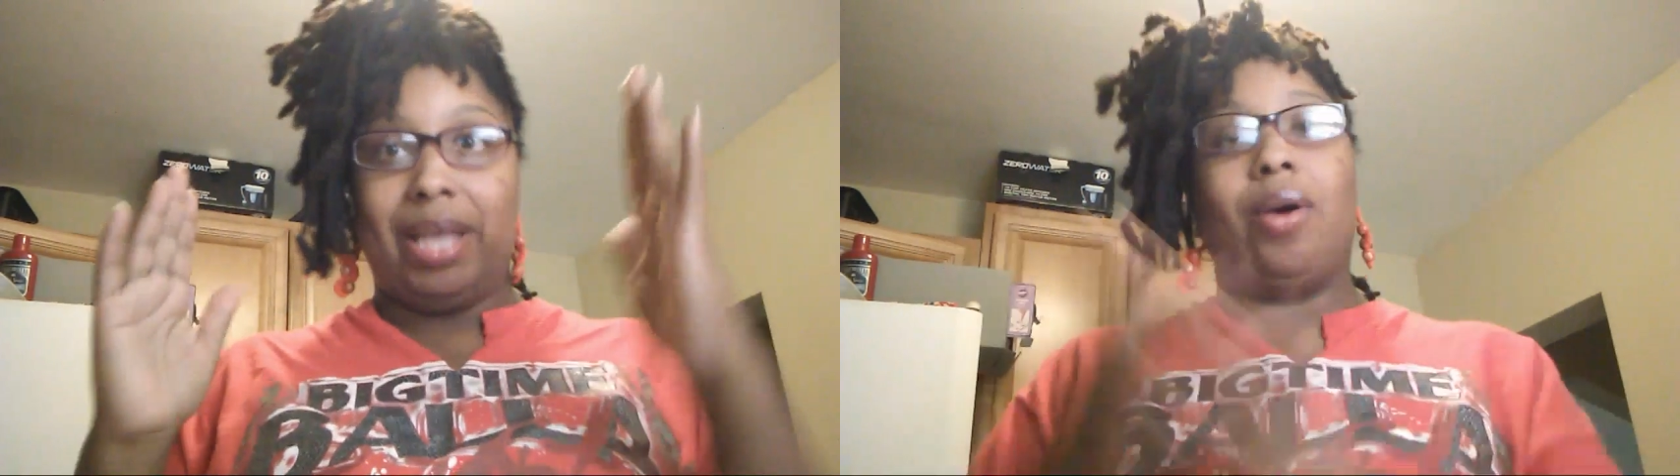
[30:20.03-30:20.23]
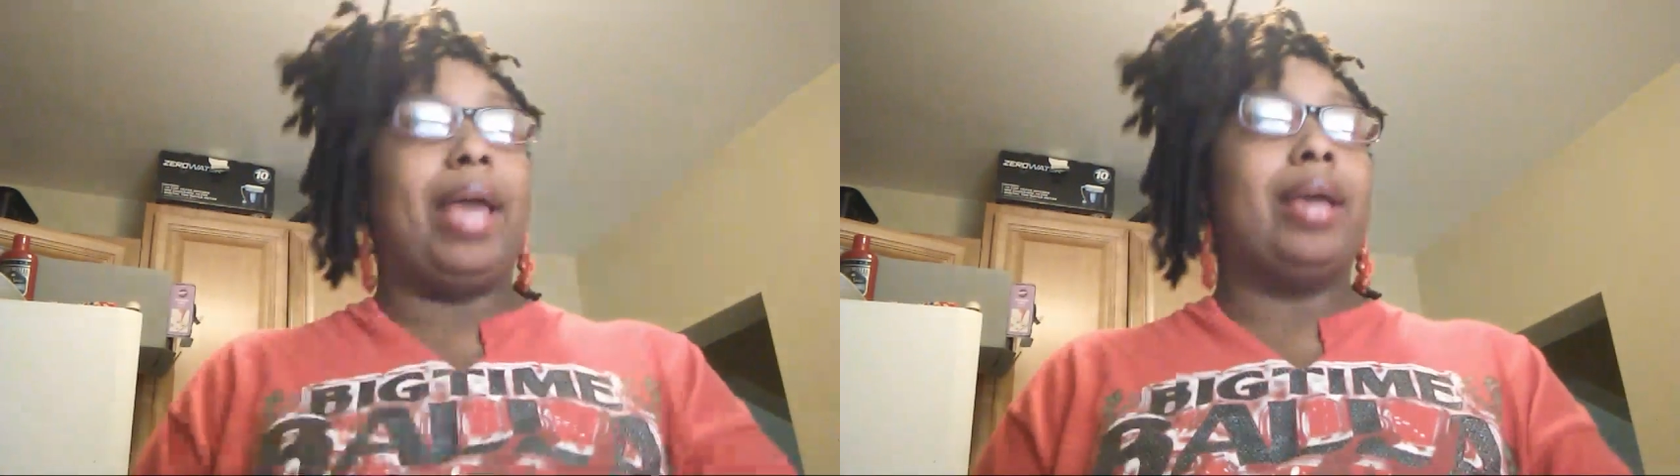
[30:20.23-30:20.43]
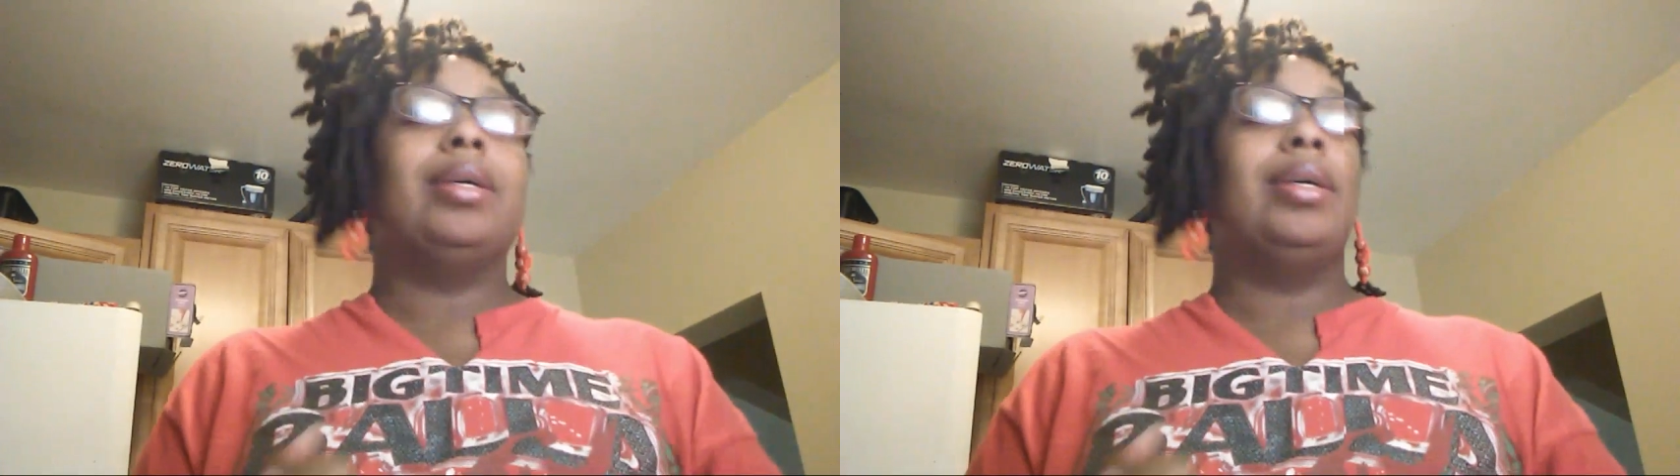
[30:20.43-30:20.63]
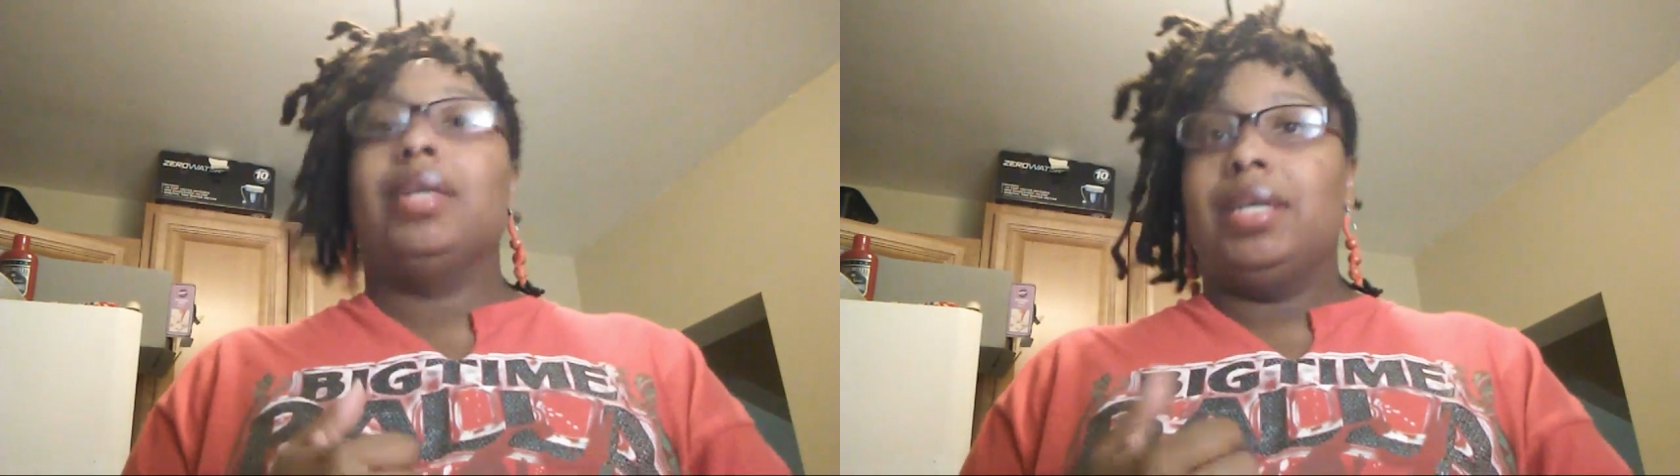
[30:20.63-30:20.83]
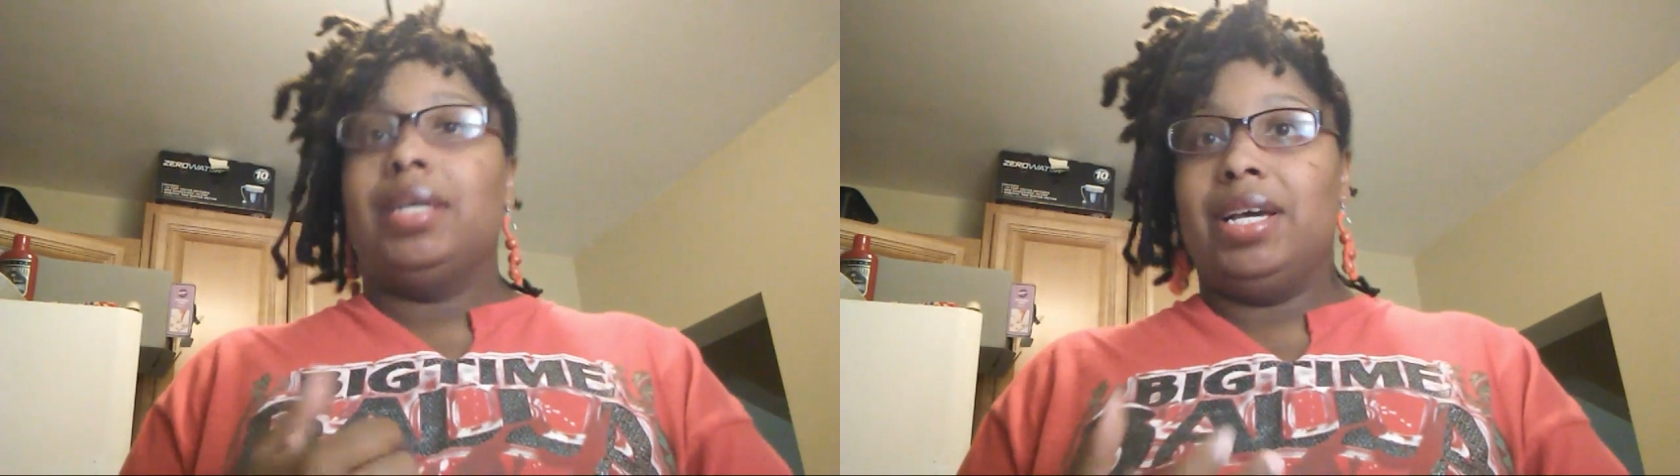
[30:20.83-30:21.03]
Okay,
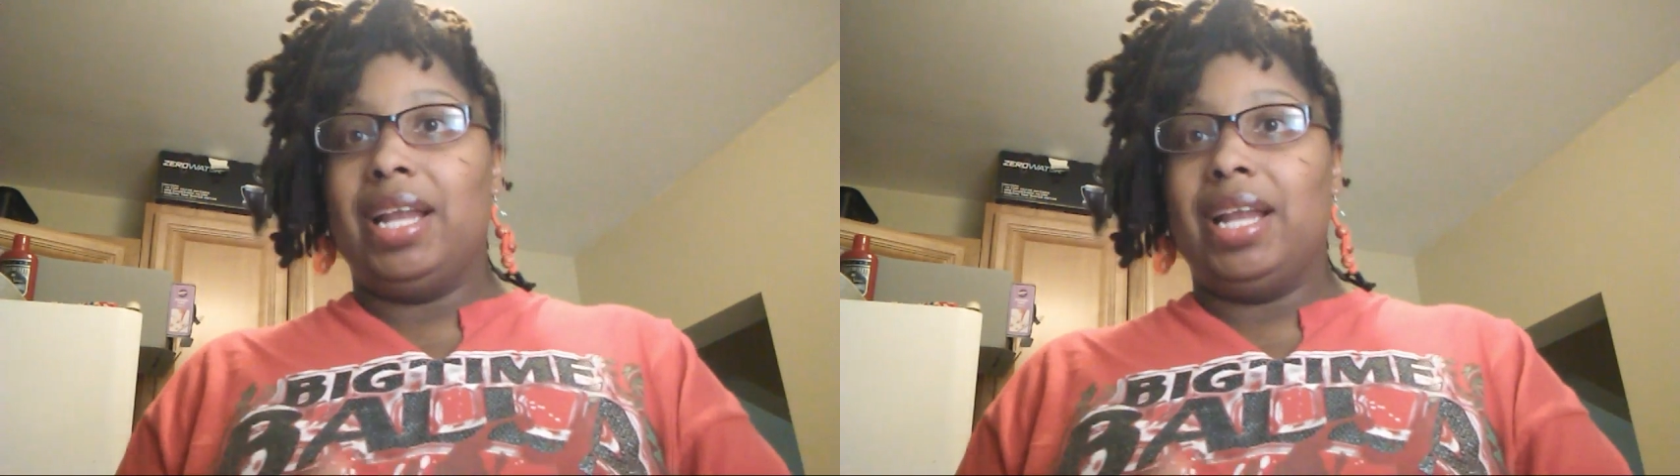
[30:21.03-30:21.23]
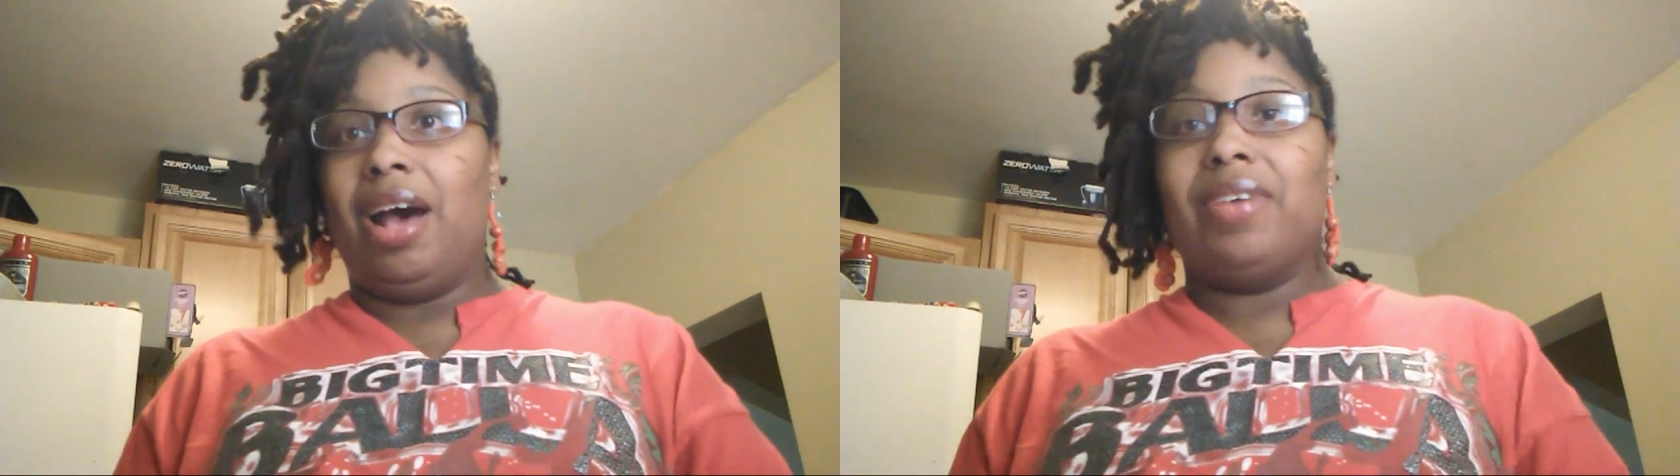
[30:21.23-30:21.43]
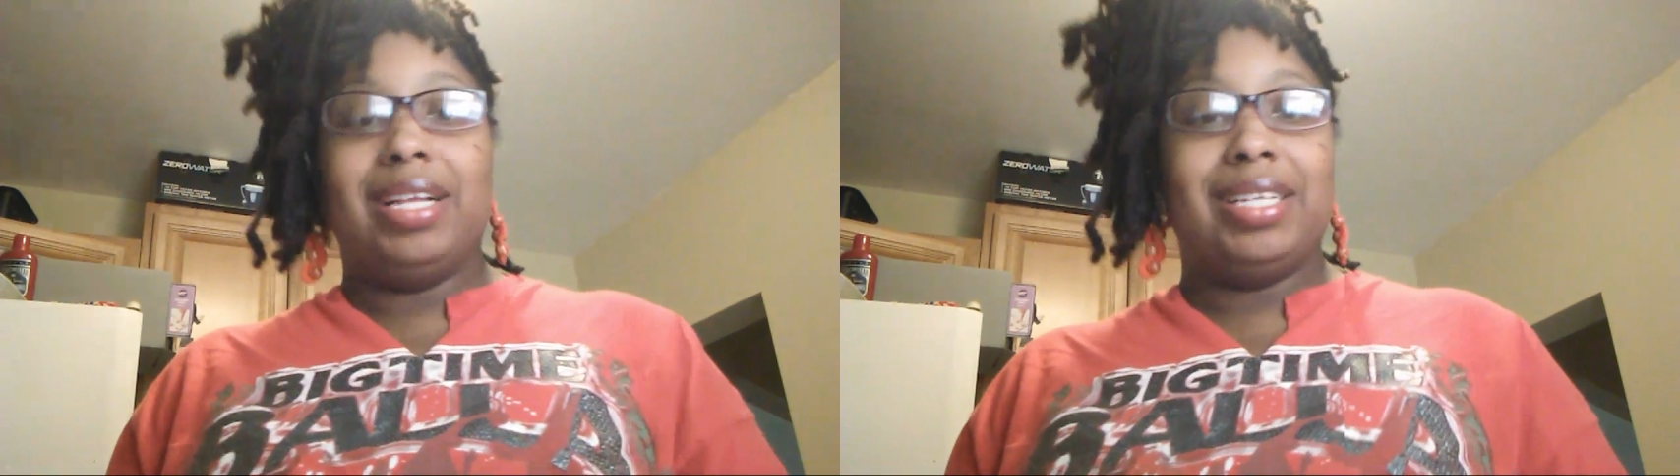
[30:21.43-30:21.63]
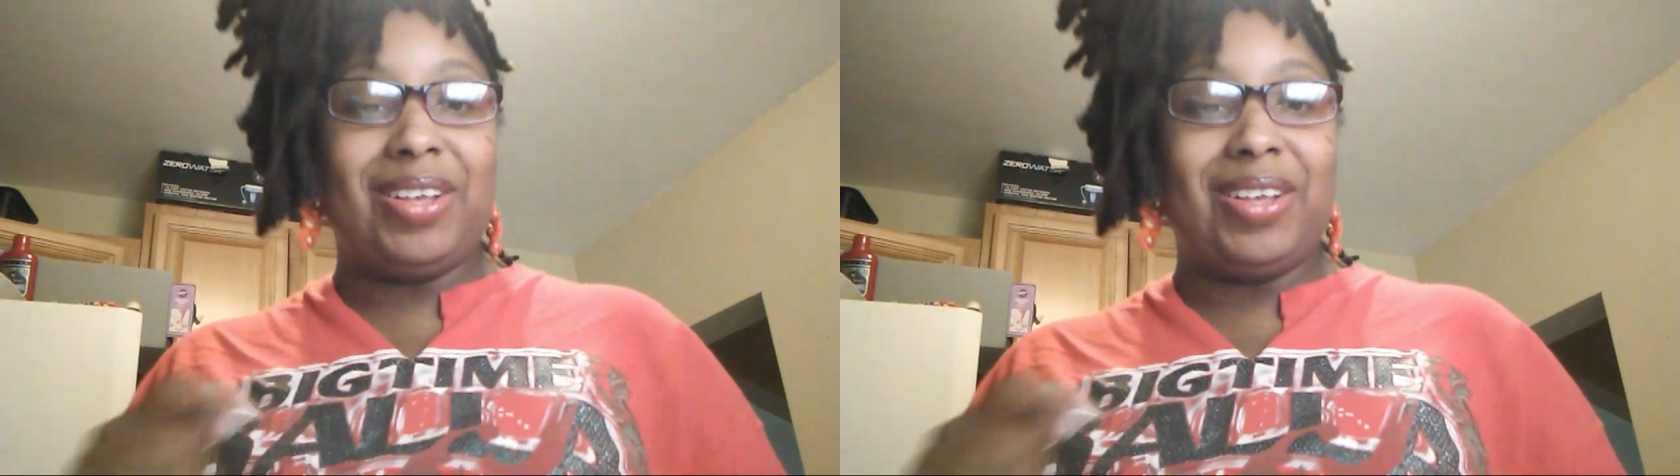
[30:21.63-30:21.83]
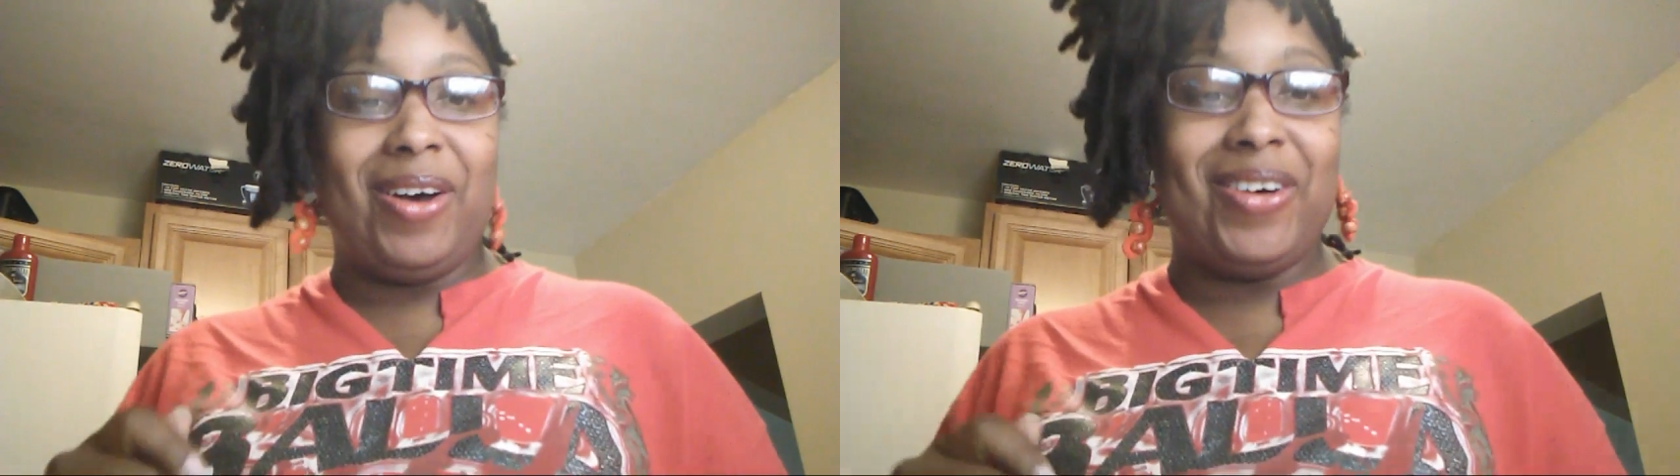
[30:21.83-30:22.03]
good enough.
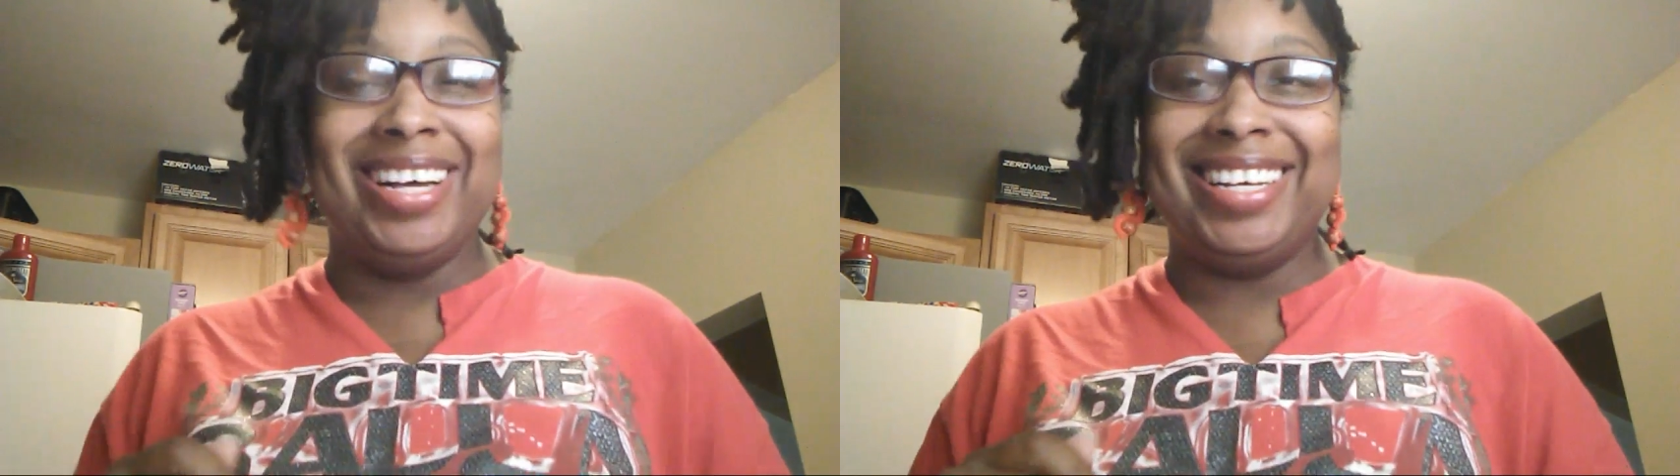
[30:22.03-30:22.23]
So